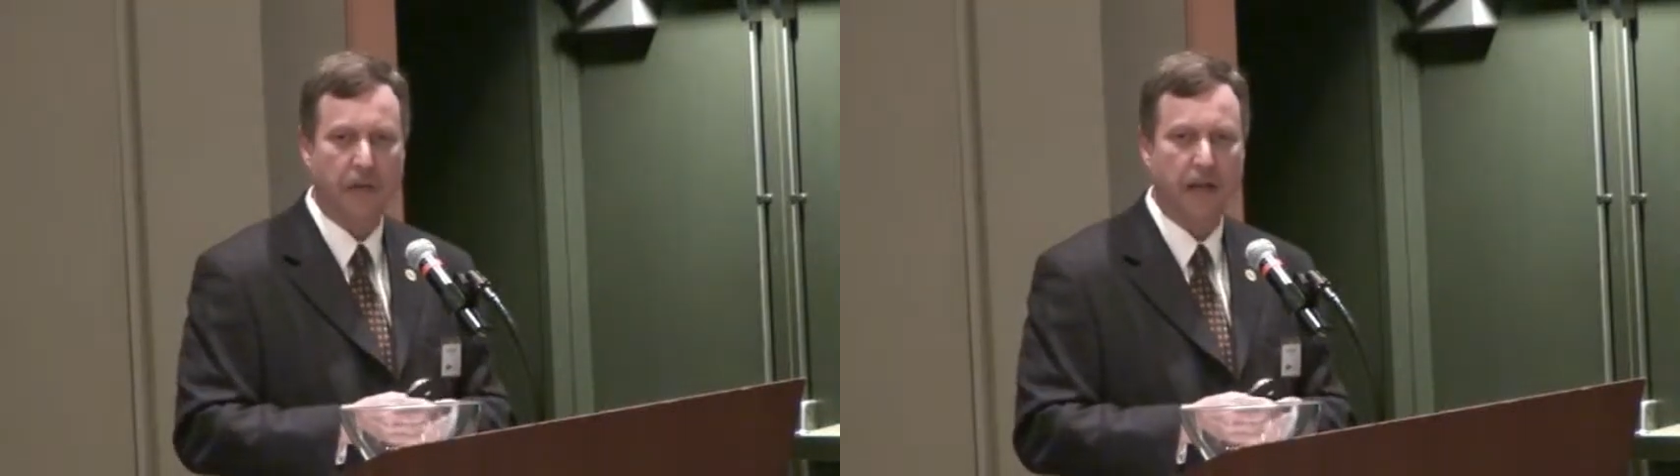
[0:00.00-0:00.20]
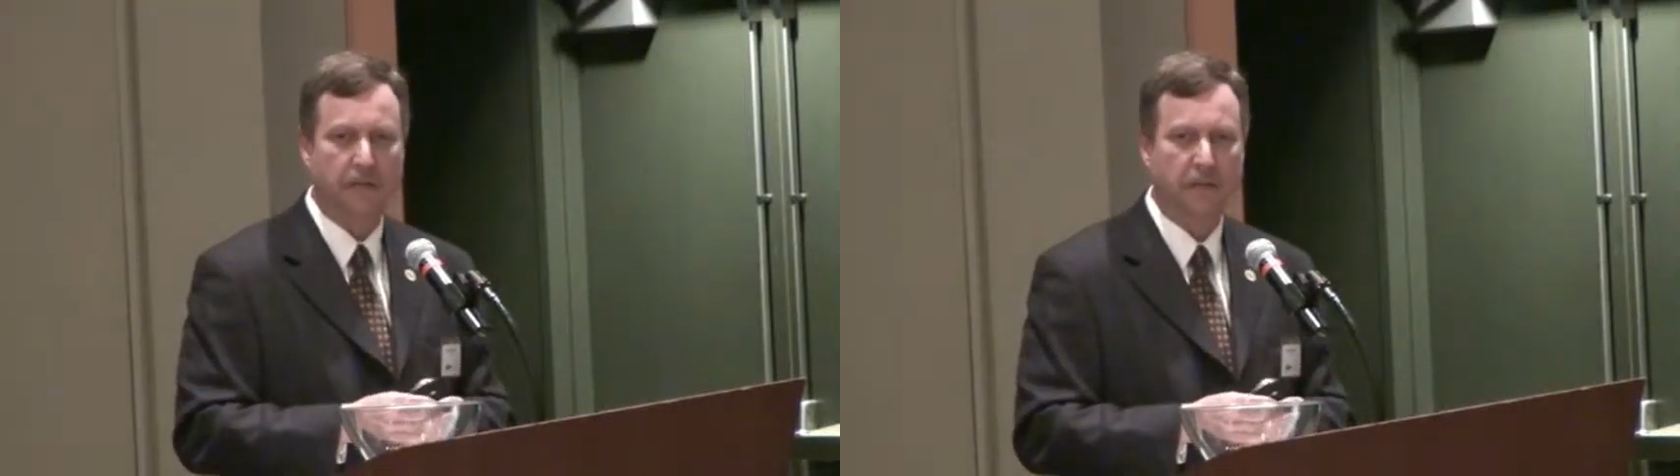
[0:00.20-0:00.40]

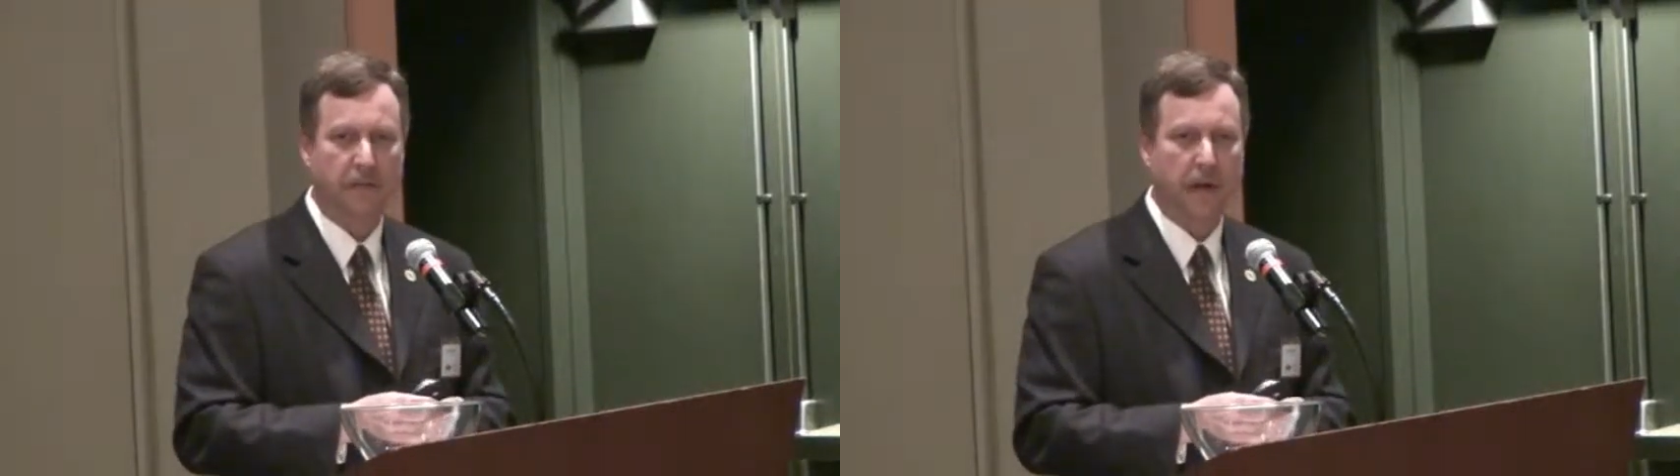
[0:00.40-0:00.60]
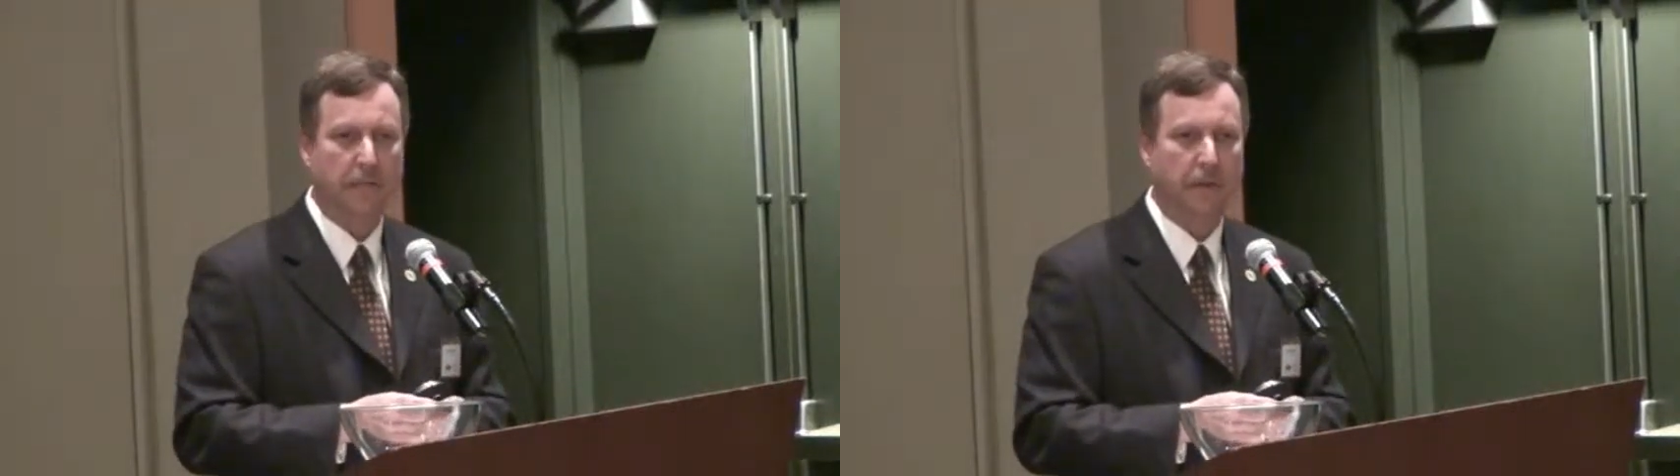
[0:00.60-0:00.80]
clients
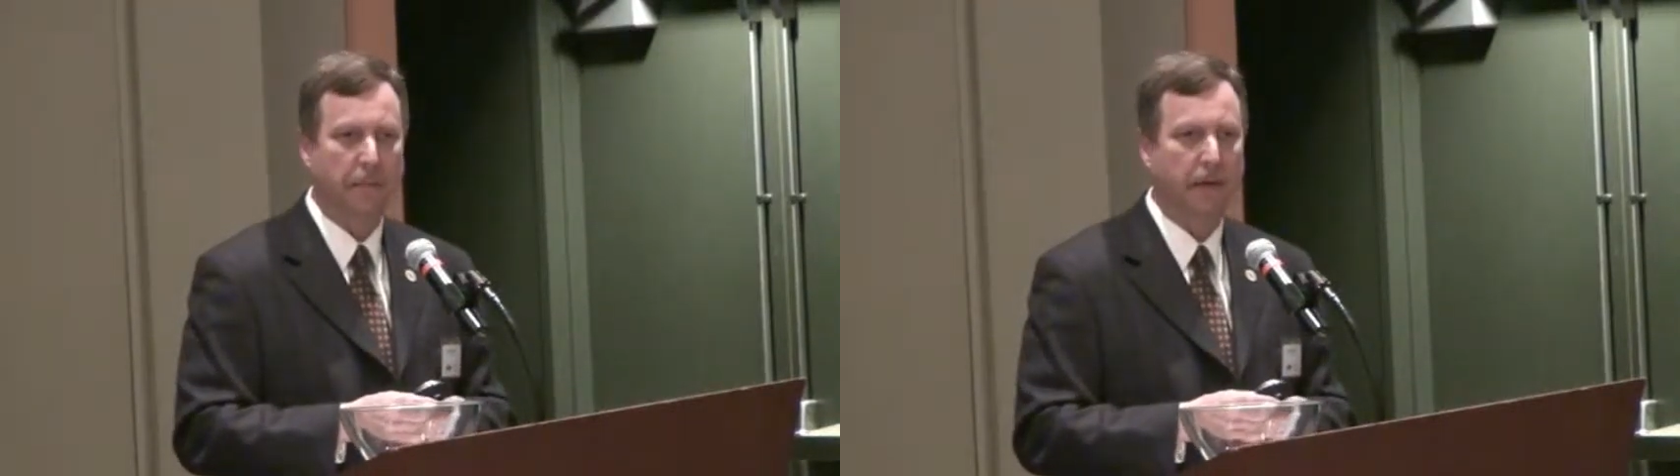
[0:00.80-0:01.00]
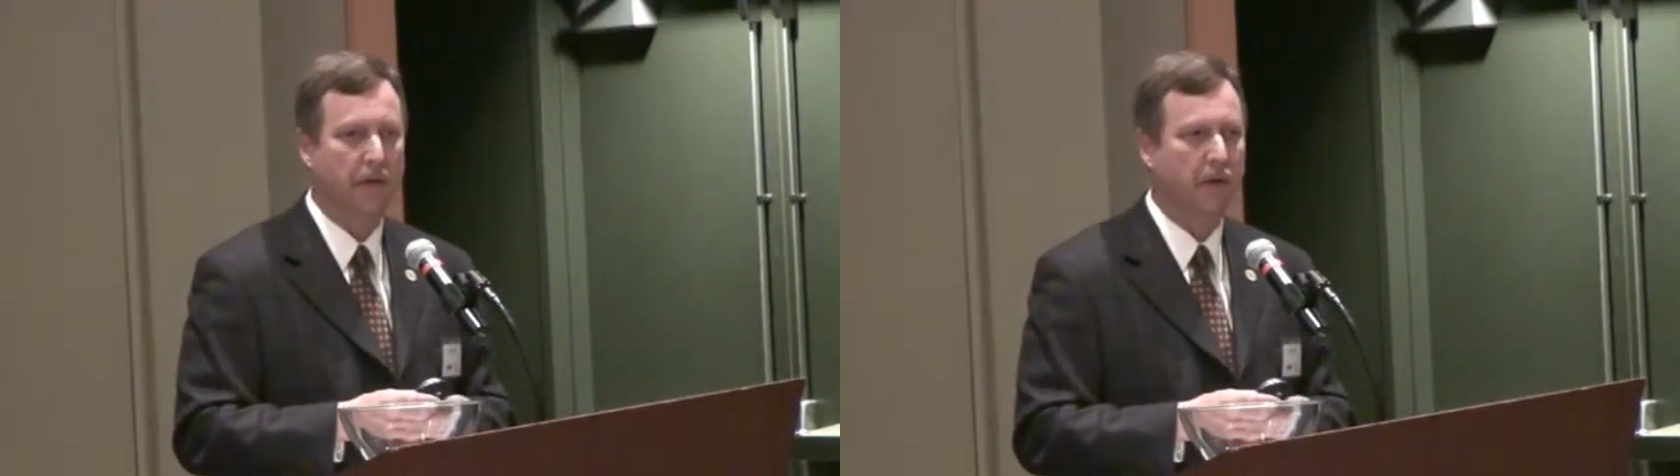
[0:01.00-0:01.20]
have come to
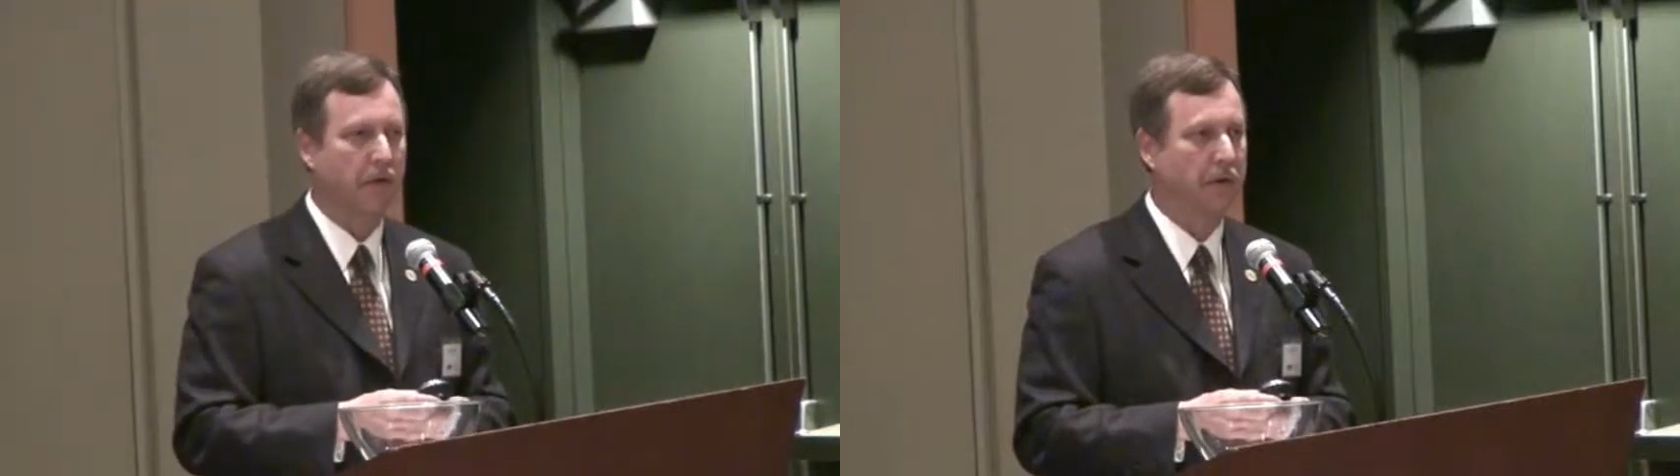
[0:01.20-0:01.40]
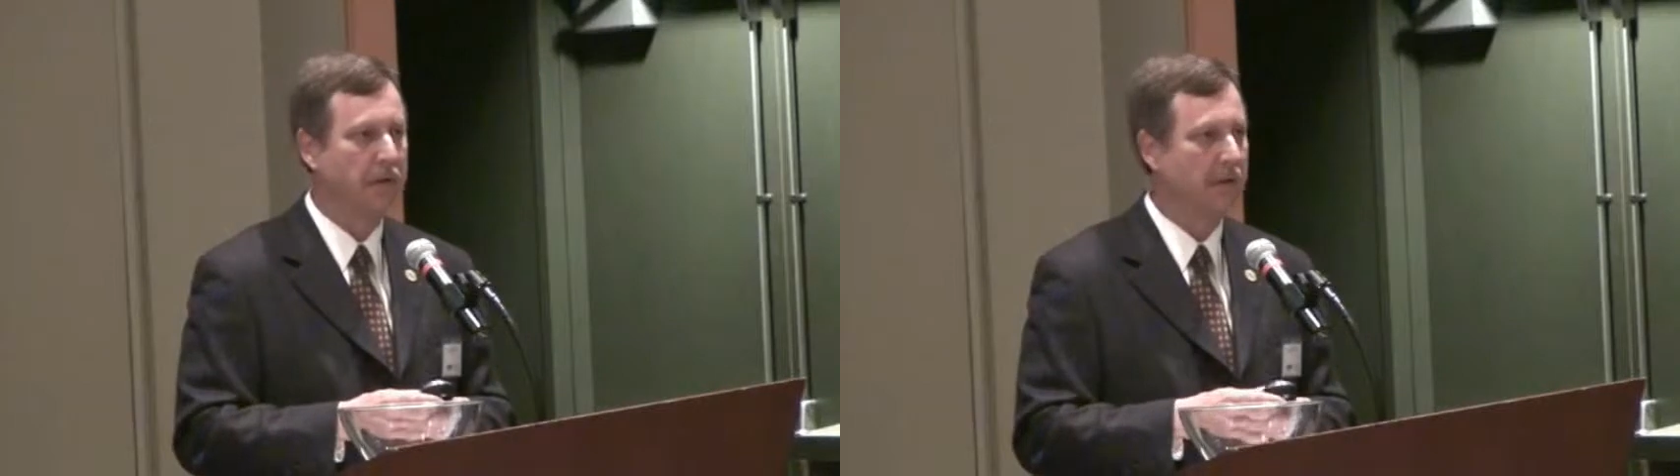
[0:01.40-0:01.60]
depend
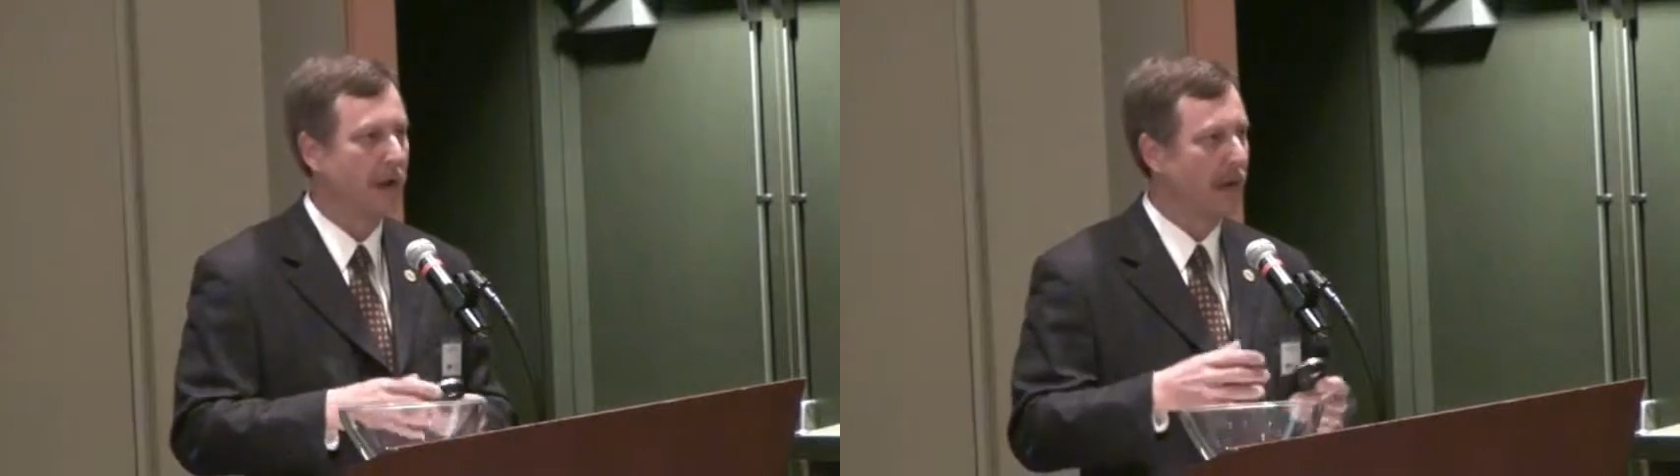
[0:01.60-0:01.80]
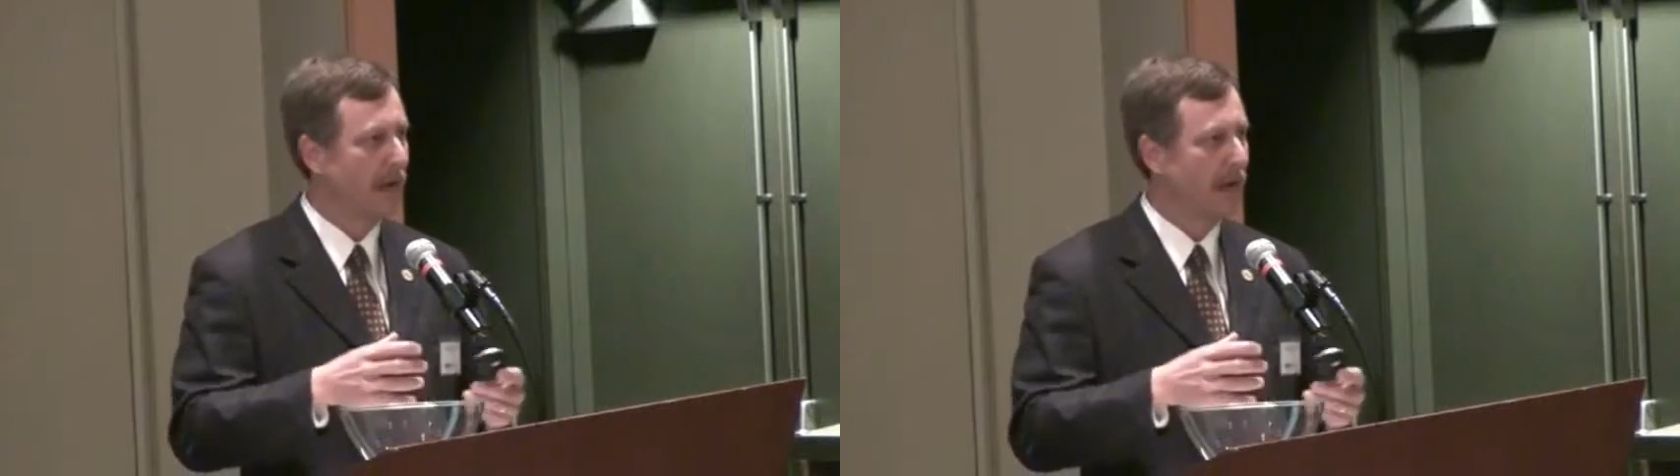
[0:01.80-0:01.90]
on is how